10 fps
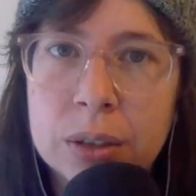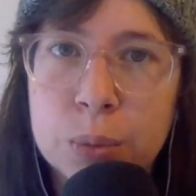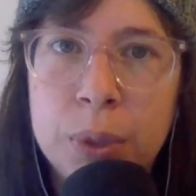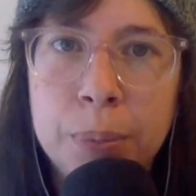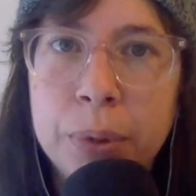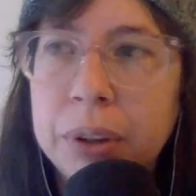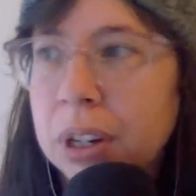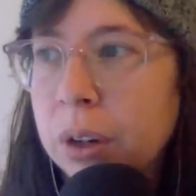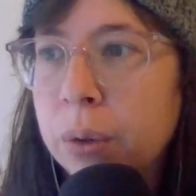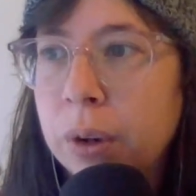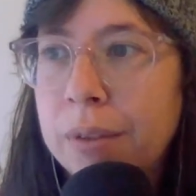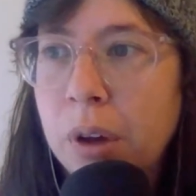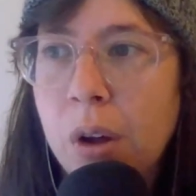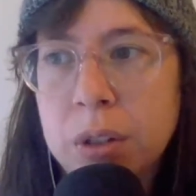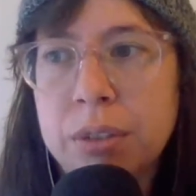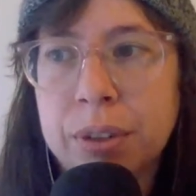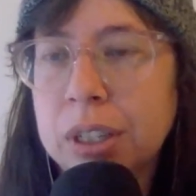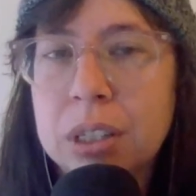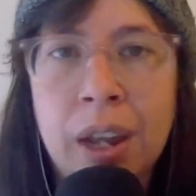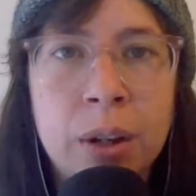there's people in it who have all different
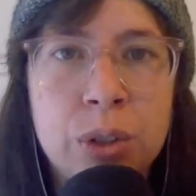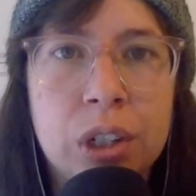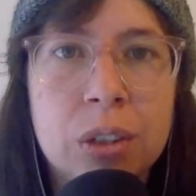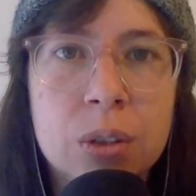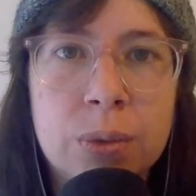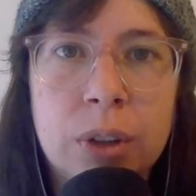intentions